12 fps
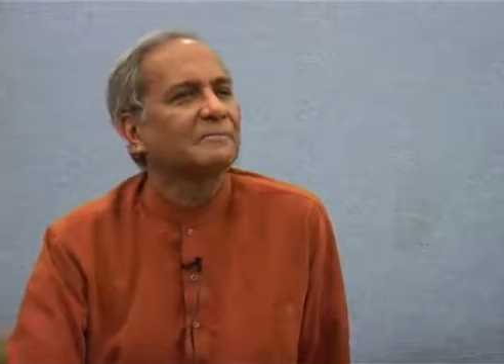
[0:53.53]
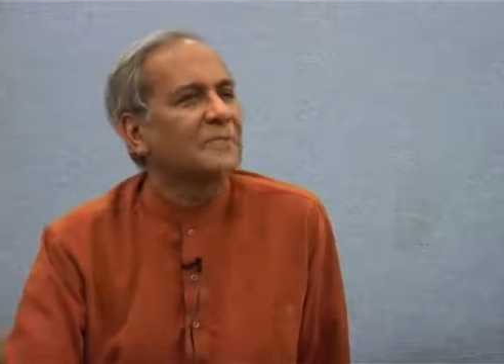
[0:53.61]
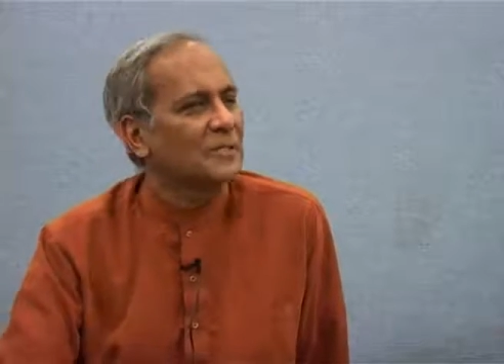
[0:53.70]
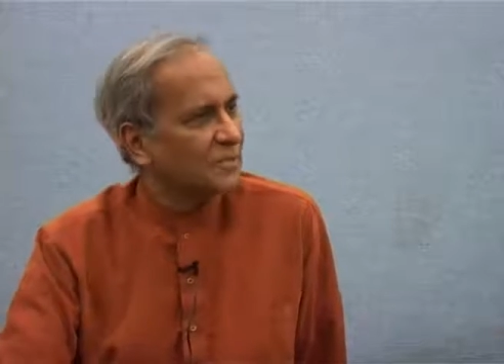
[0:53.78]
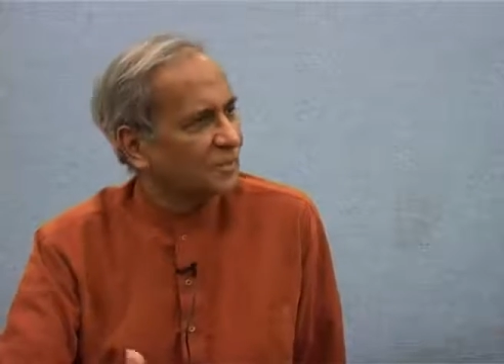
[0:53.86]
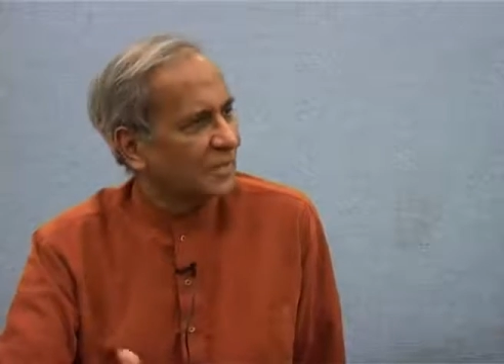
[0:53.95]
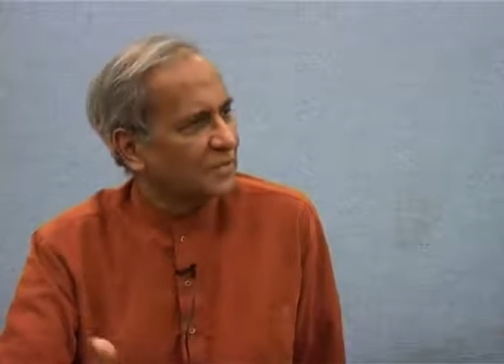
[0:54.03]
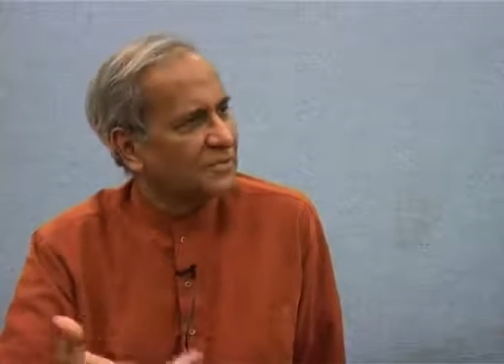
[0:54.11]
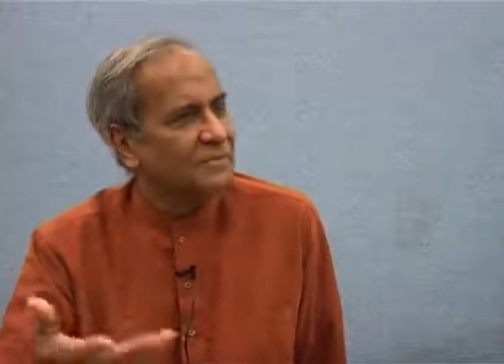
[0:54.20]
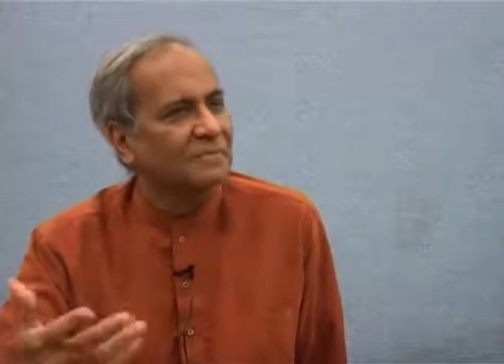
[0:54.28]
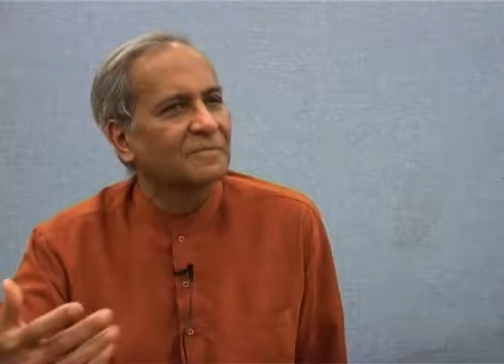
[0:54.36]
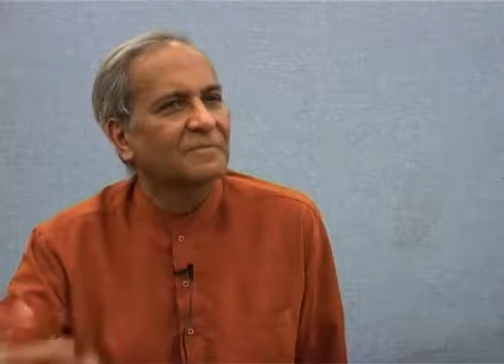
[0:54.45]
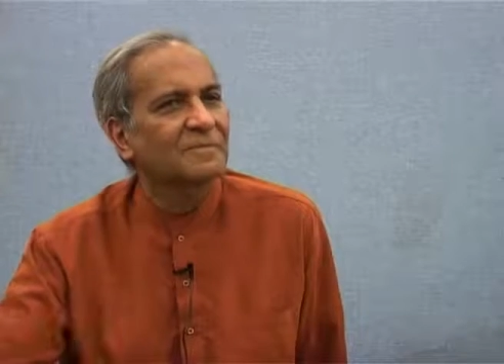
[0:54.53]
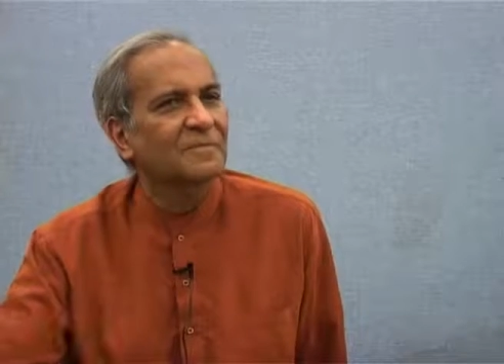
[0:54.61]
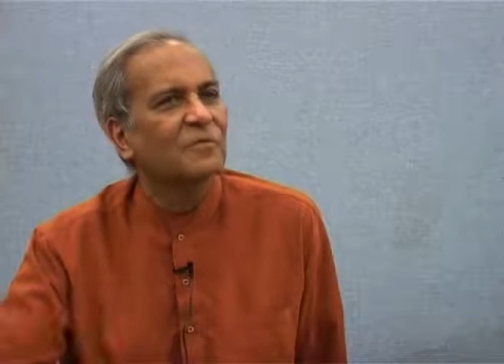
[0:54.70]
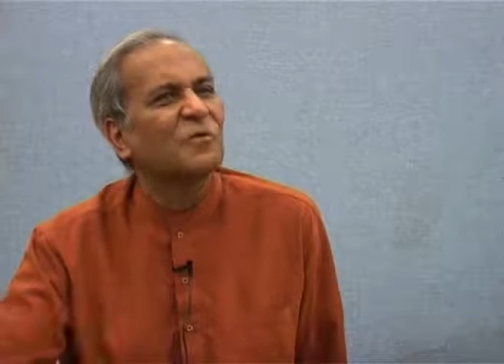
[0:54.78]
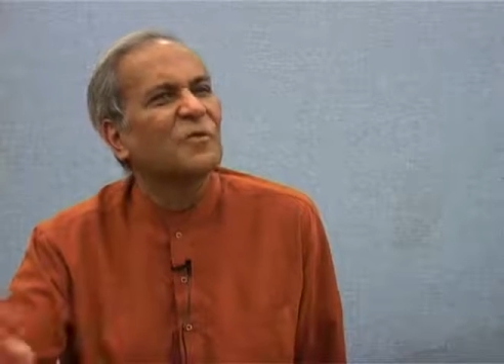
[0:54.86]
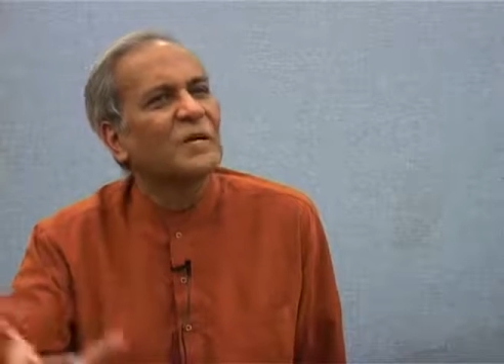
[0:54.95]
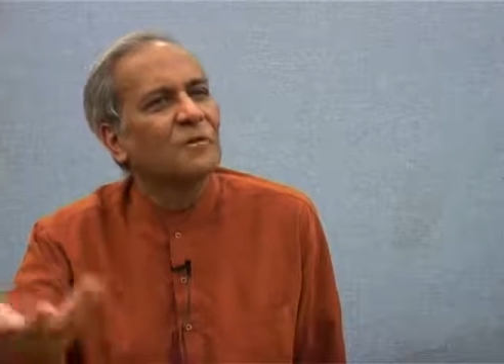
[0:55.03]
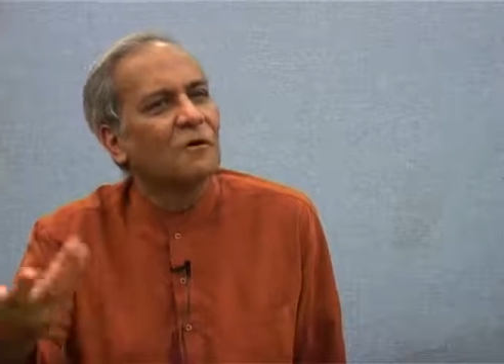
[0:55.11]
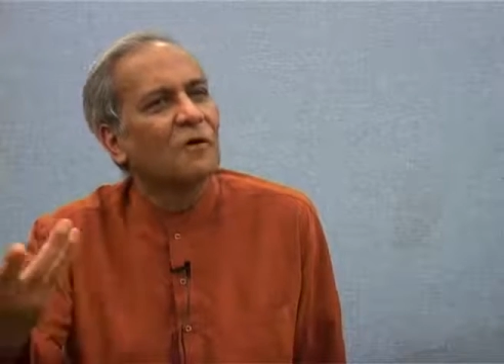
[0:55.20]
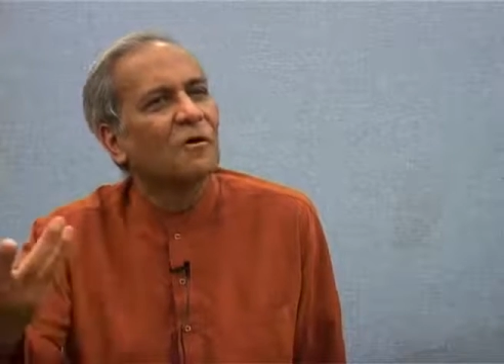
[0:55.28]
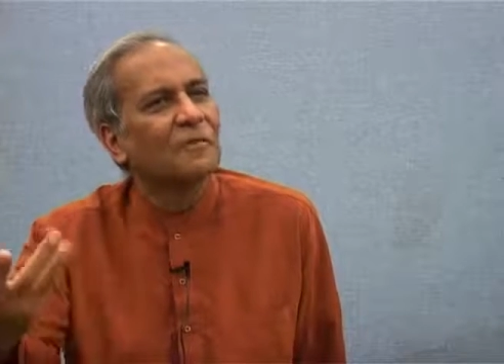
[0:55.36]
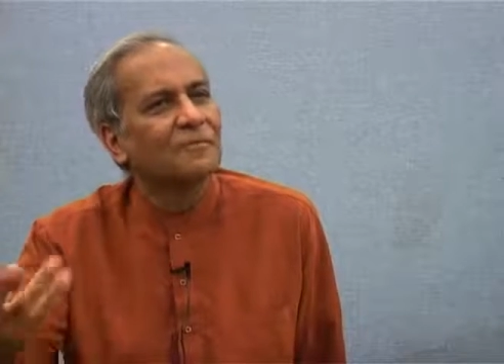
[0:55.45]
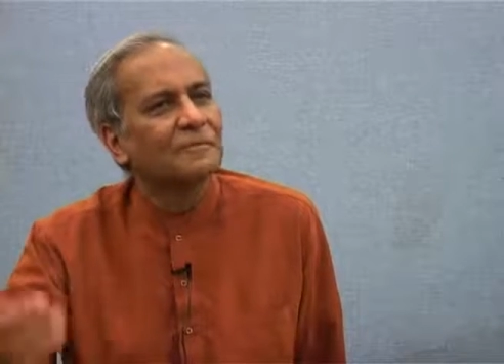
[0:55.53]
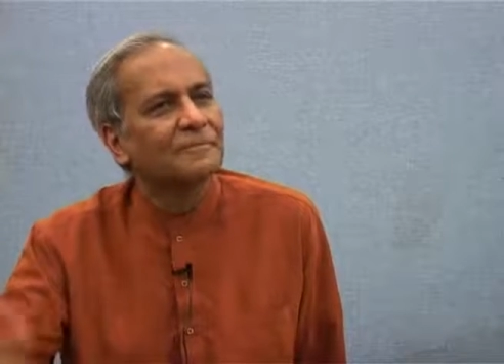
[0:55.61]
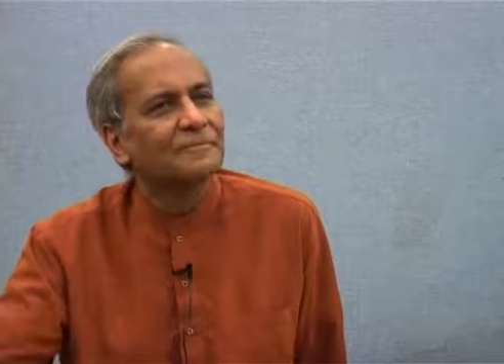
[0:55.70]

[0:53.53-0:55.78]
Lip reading: This is the question. What went wrong?